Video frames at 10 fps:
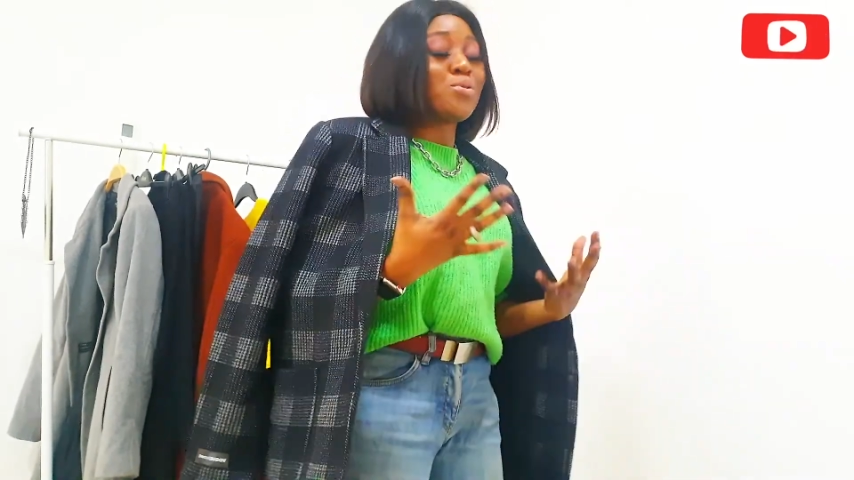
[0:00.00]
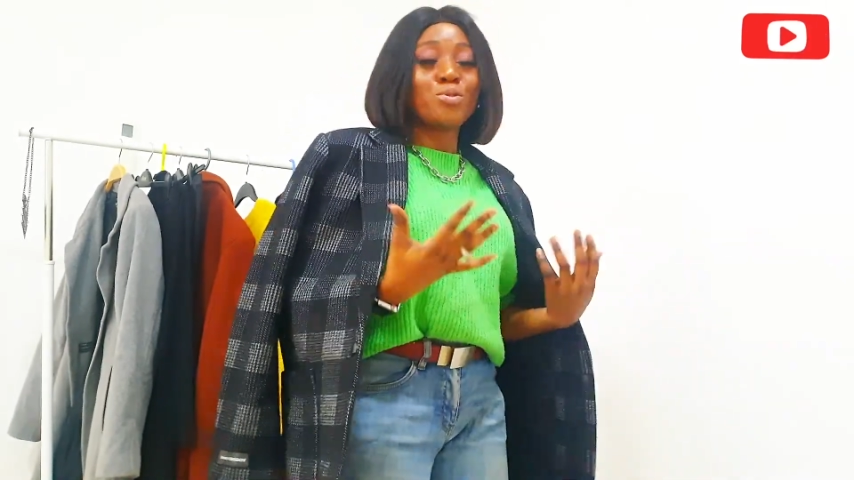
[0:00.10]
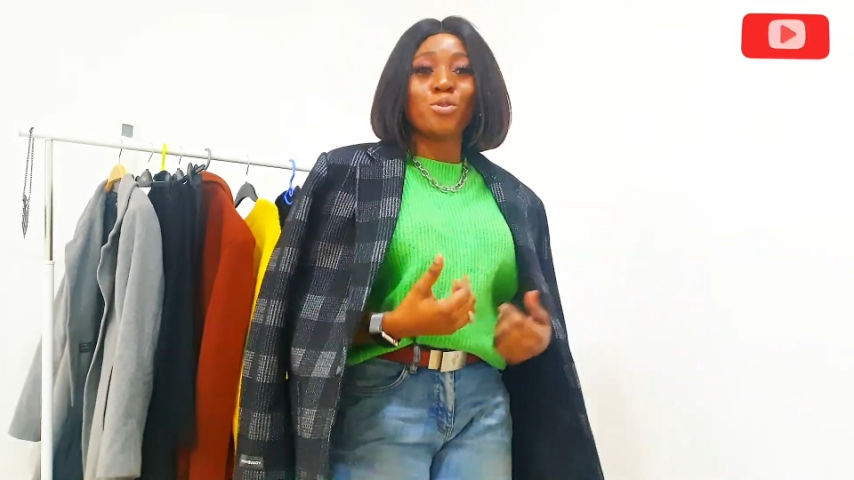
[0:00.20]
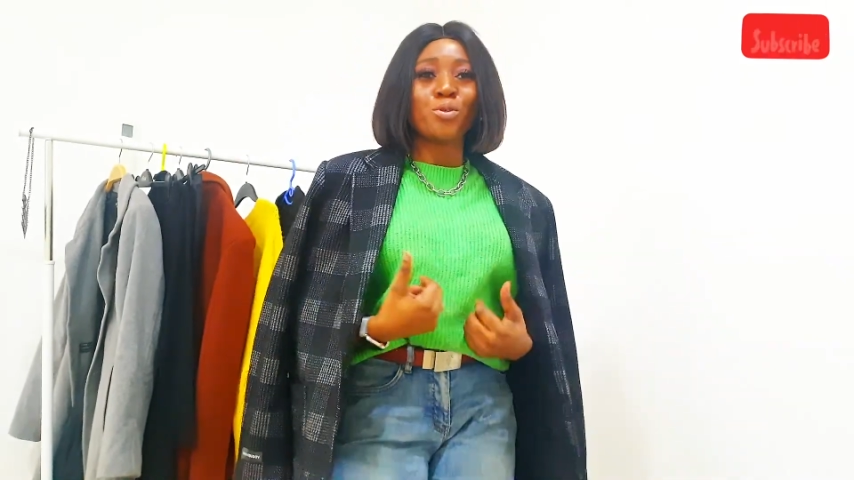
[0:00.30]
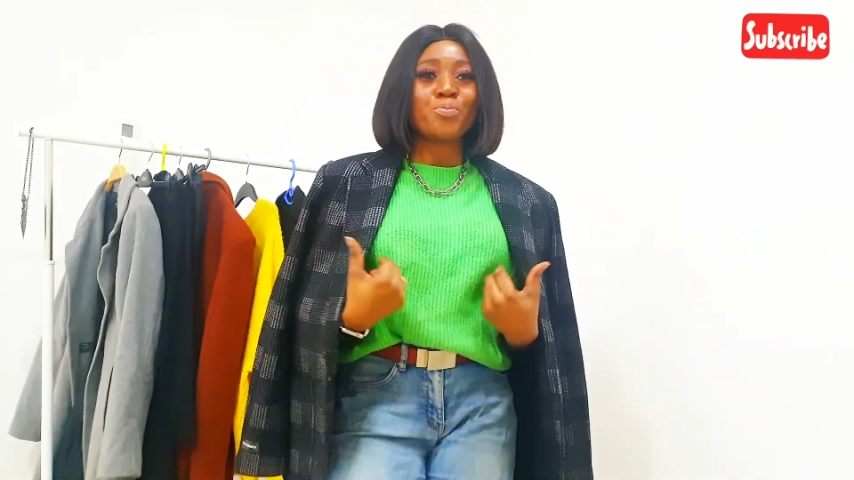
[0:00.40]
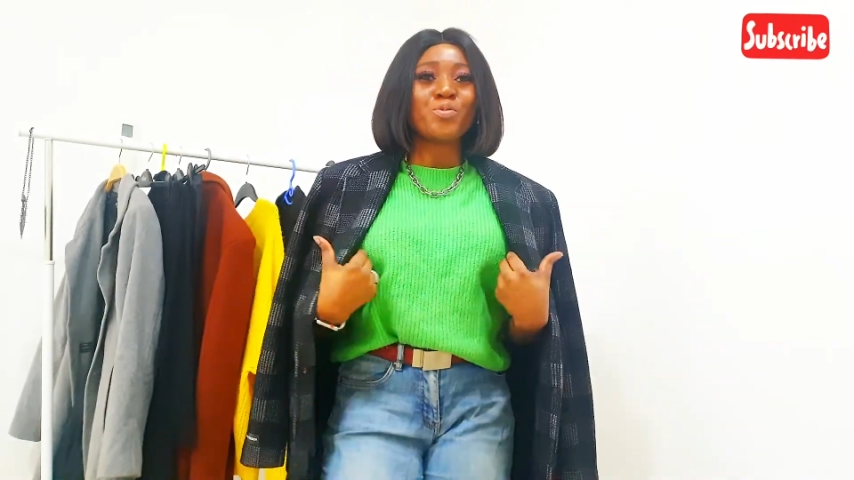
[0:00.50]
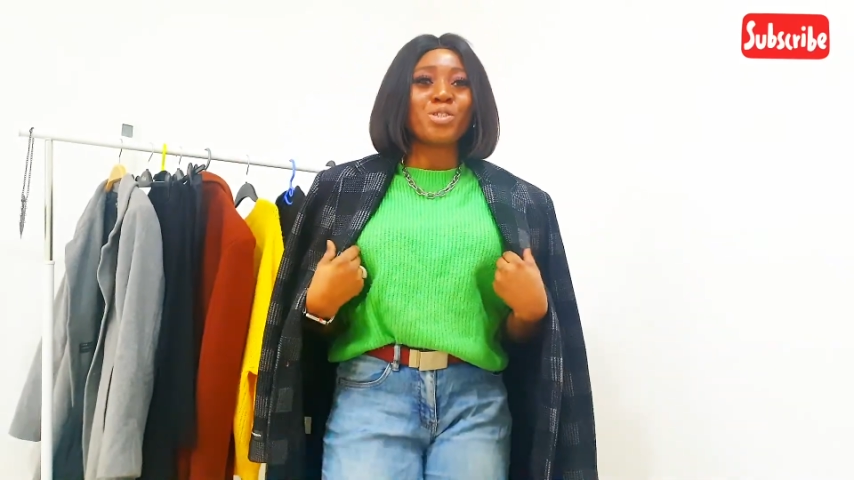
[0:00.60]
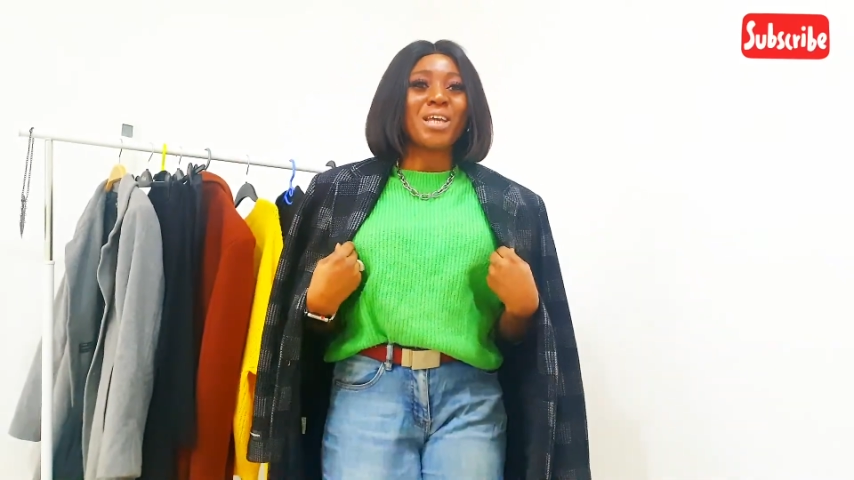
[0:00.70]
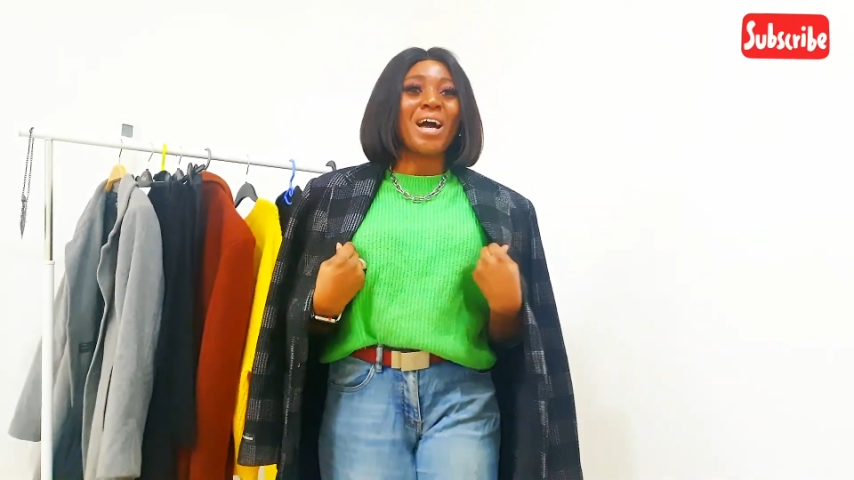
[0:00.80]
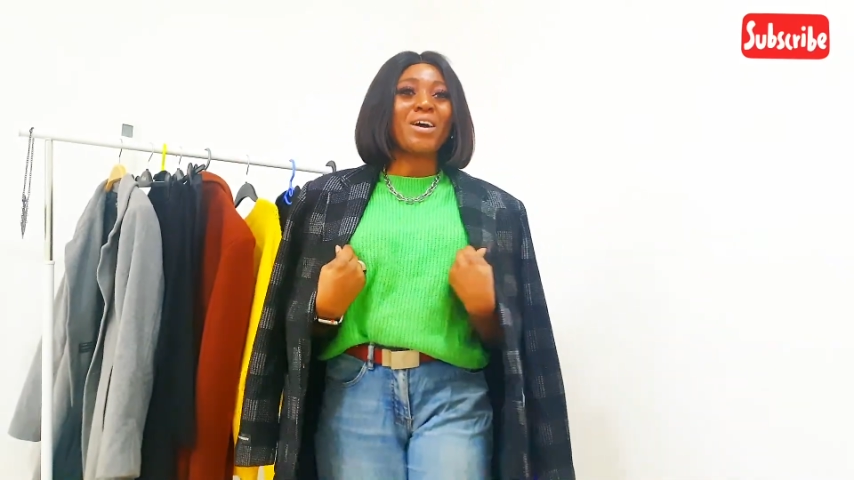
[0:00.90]
you know,
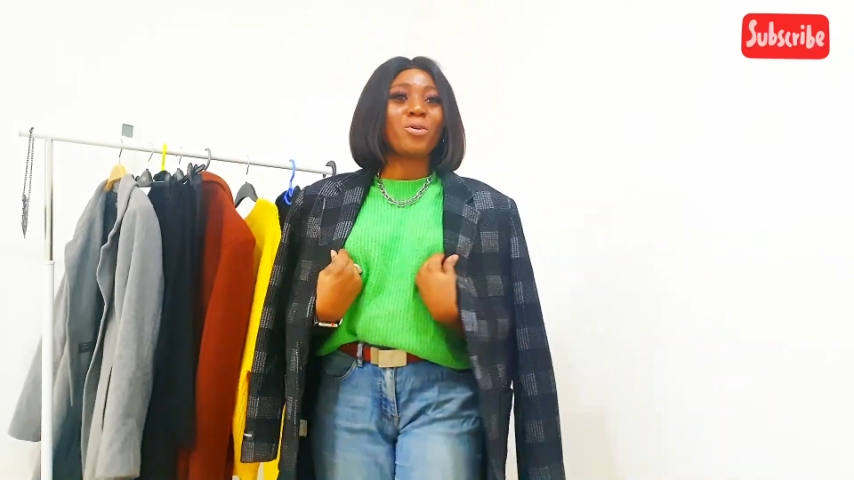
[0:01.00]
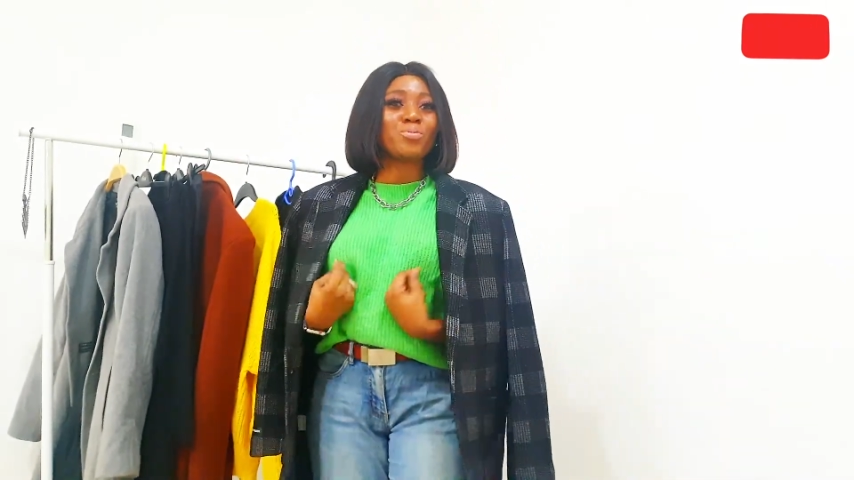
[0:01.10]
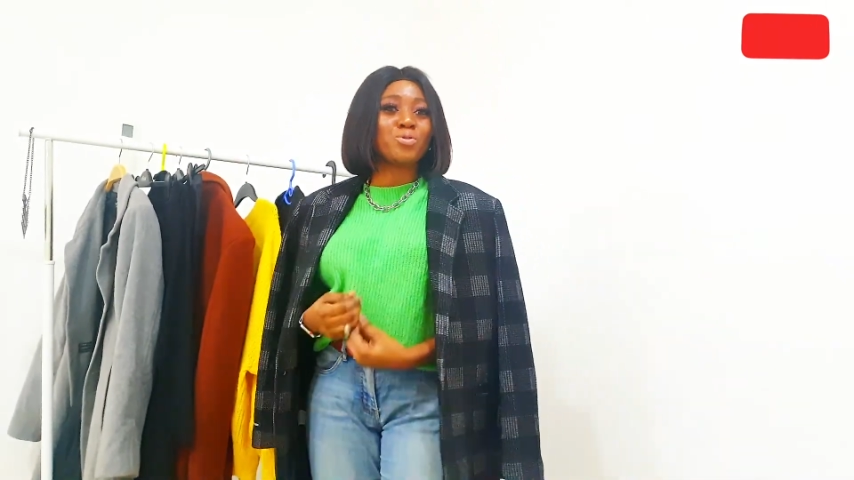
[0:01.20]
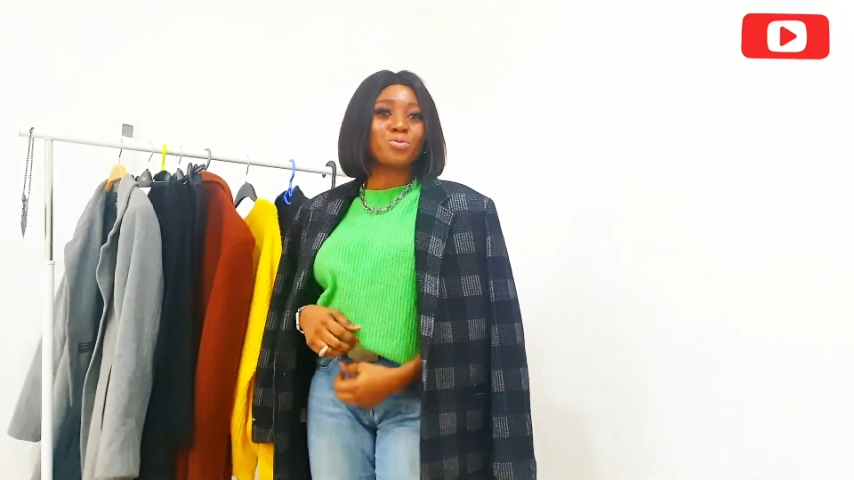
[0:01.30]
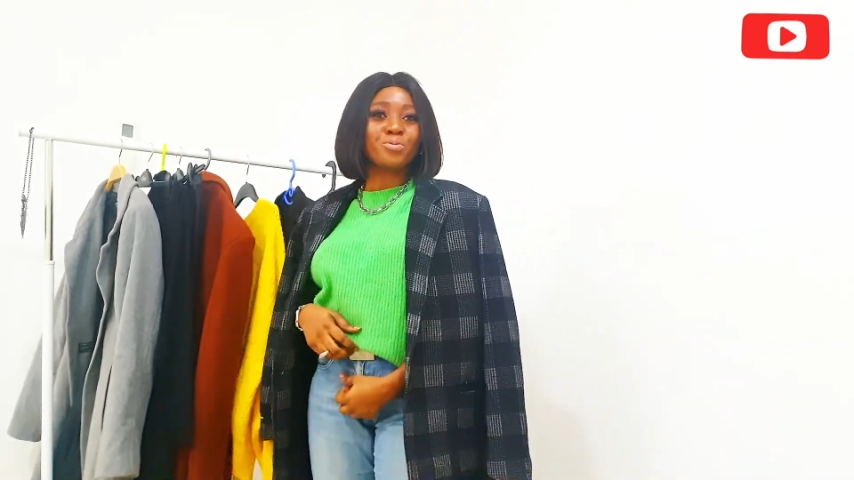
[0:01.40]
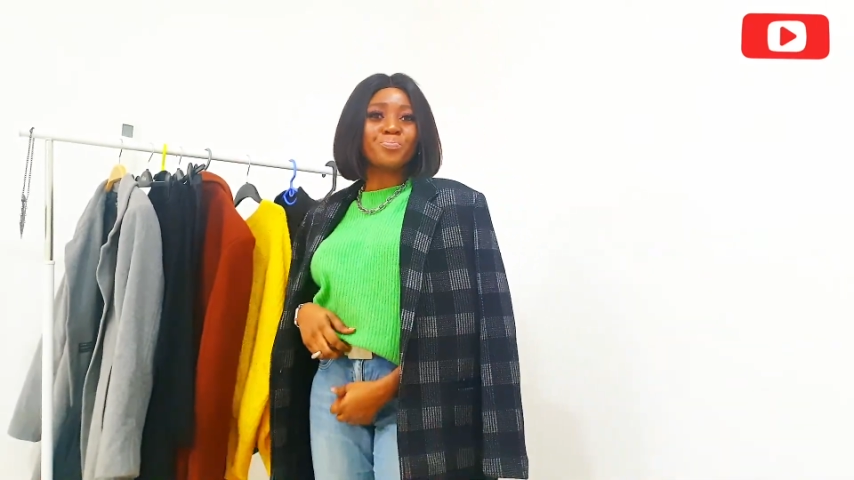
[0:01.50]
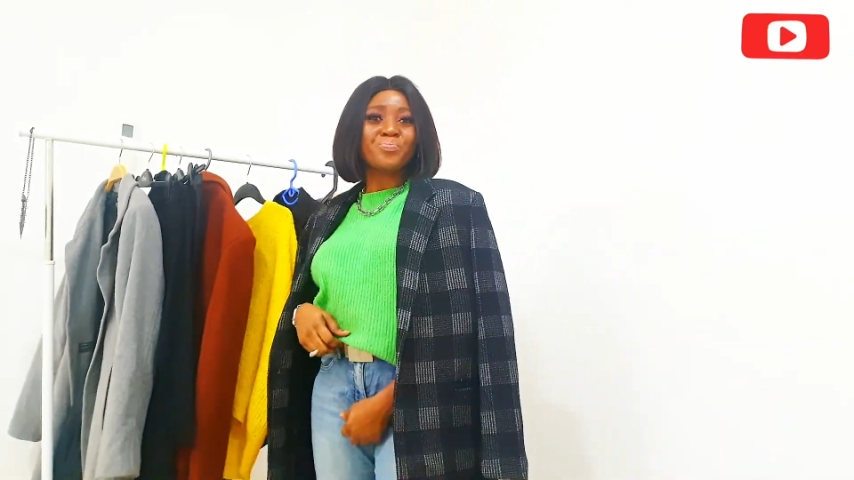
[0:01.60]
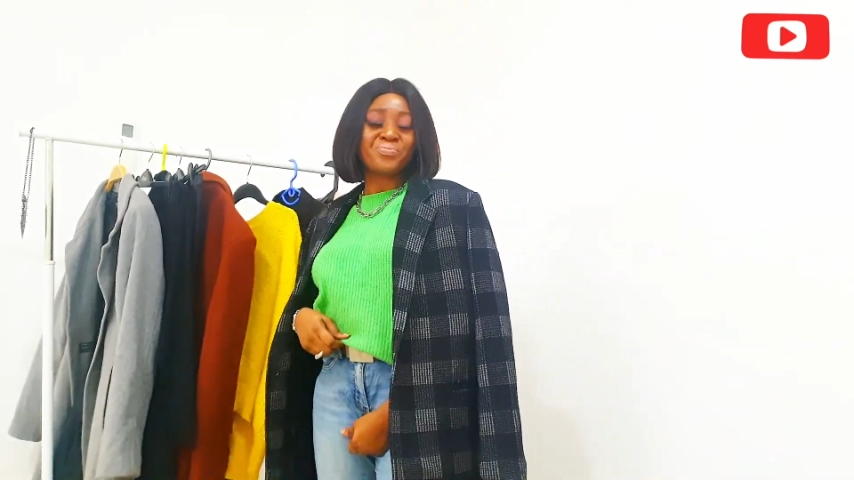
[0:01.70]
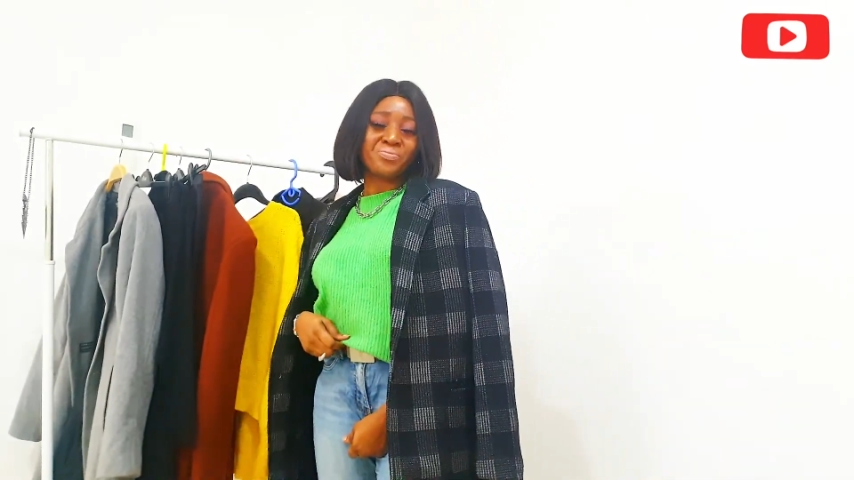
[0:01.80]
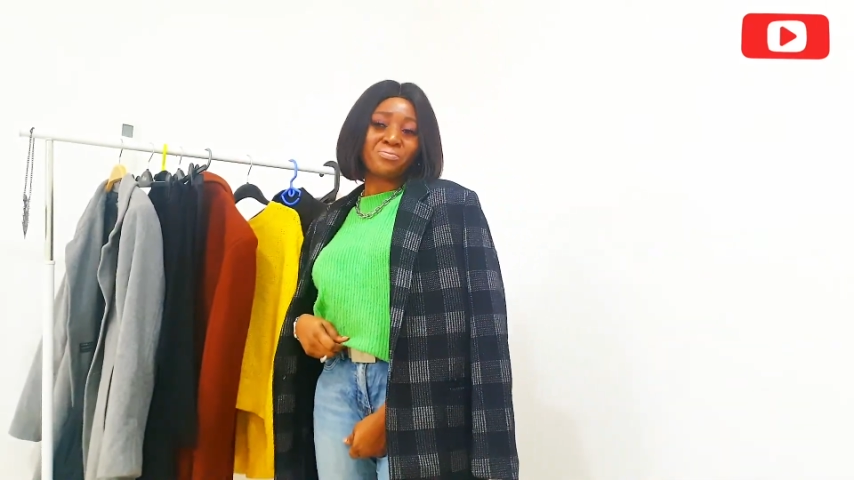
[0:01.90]
just add up to